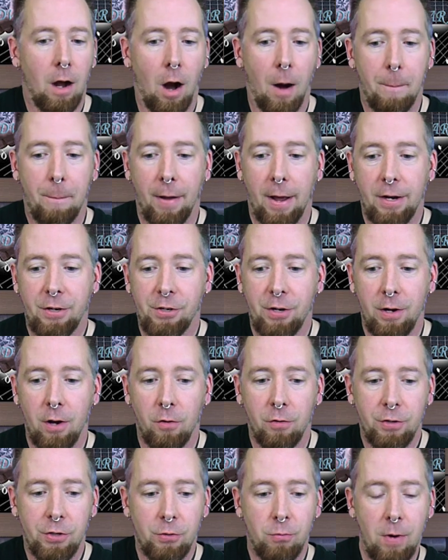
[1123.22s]

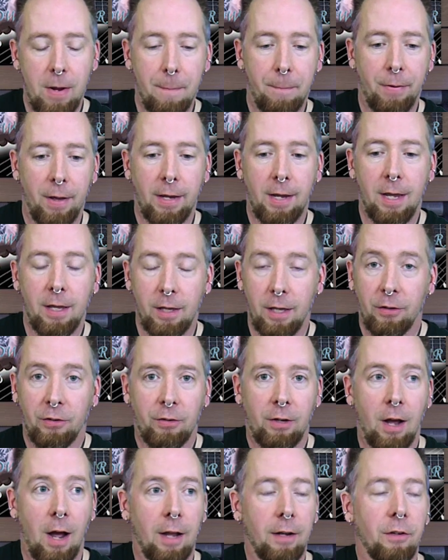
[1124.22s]
arpeggio sweep picking
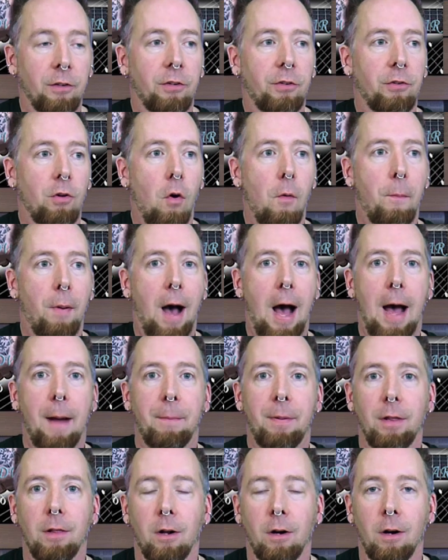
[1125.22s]
has gotten so
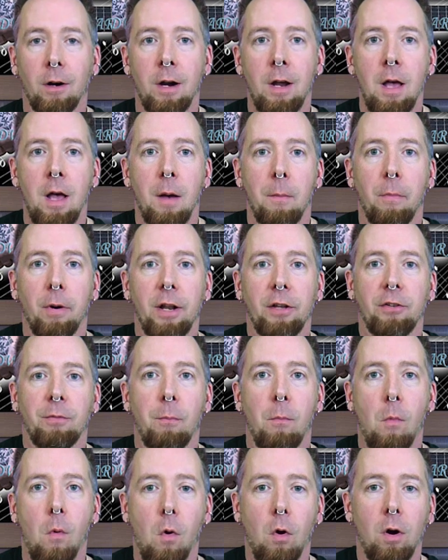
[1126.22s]
popular, but
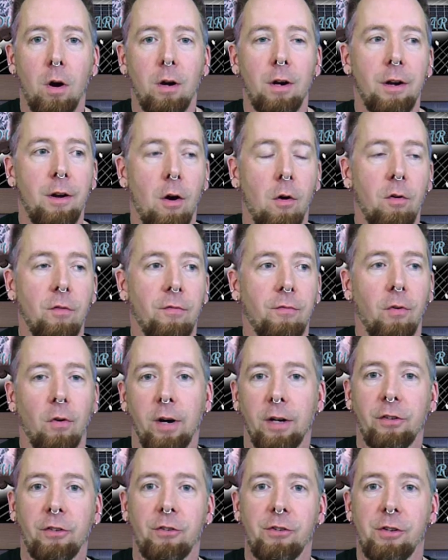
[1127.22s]
it's more known
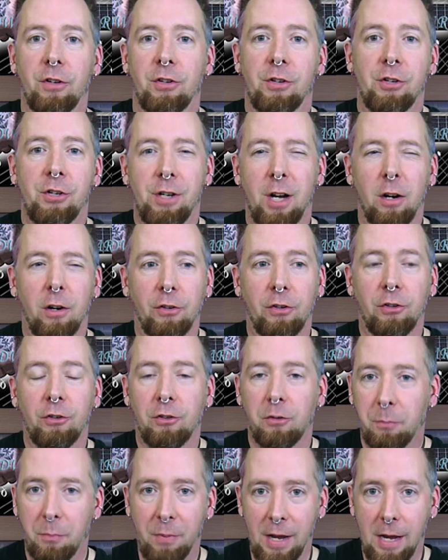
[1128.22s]
for its just sheer
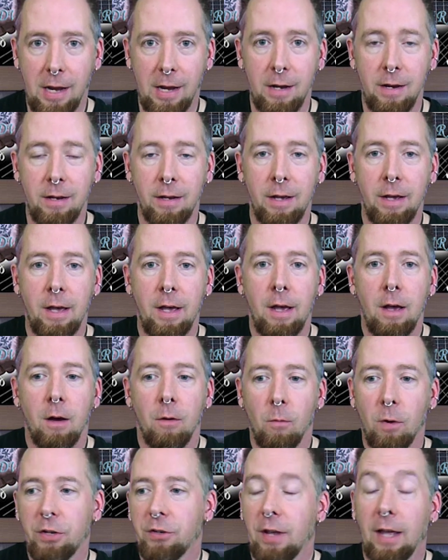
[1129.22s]
speed,
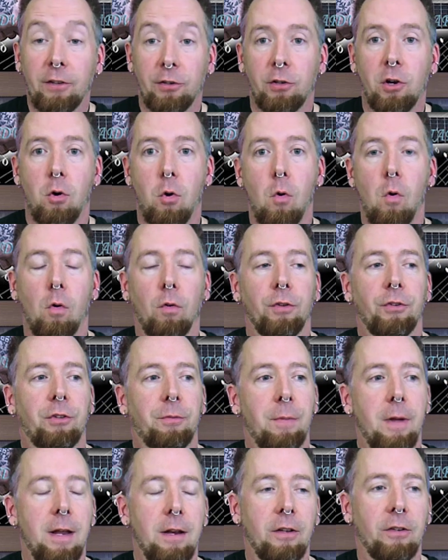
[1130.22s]
which that's cool.
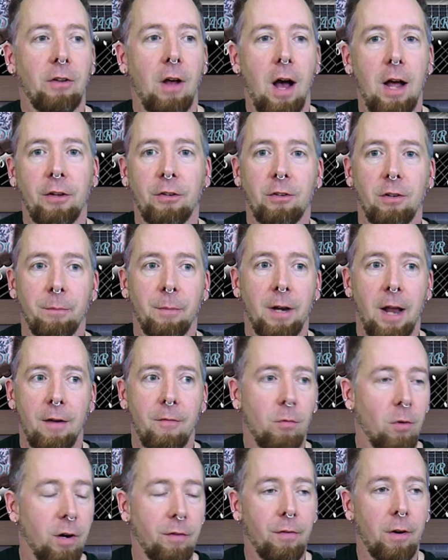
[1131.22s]
Speed is awesome, and
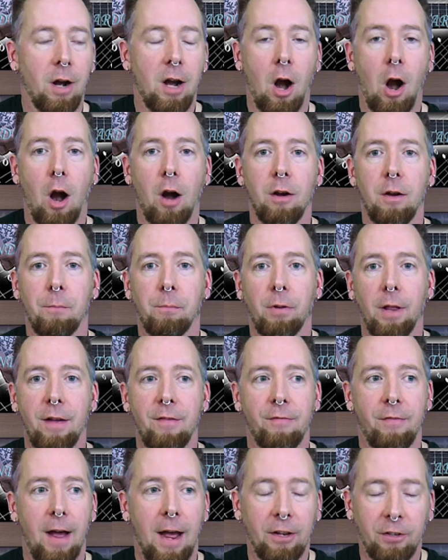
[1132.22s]
I've worked very hard to
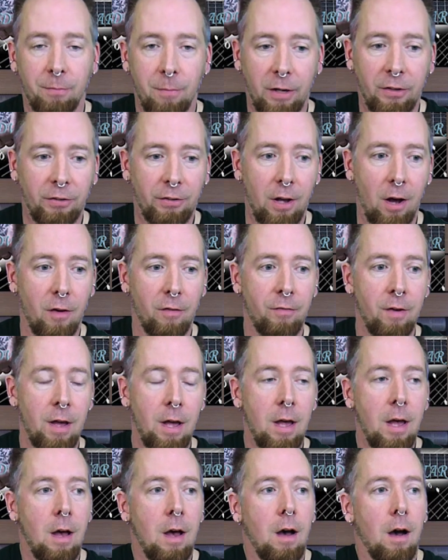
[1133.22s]
play fast myself.
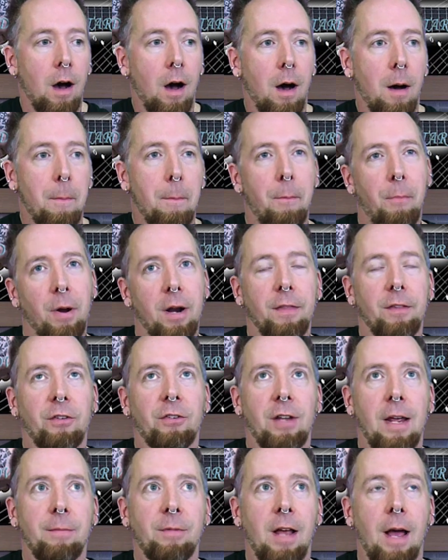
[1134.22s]
But at
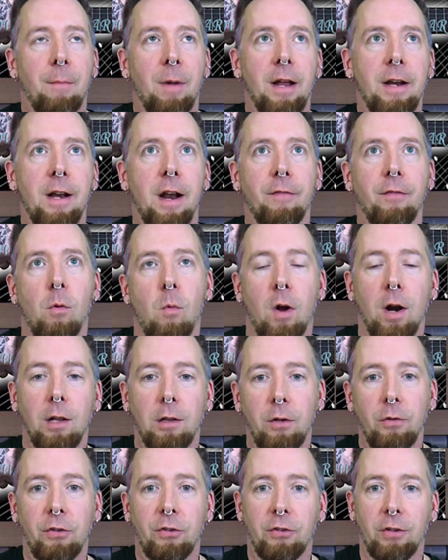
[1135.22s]
the same time, I never want
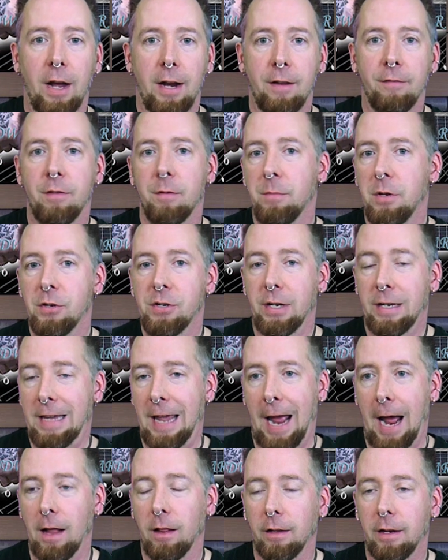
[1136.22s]
to lose sight of the
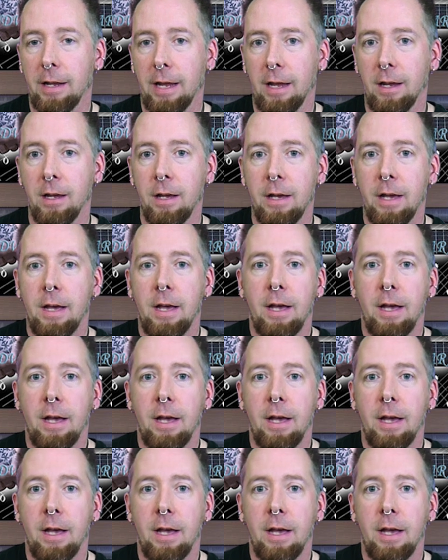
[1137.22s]
musicality.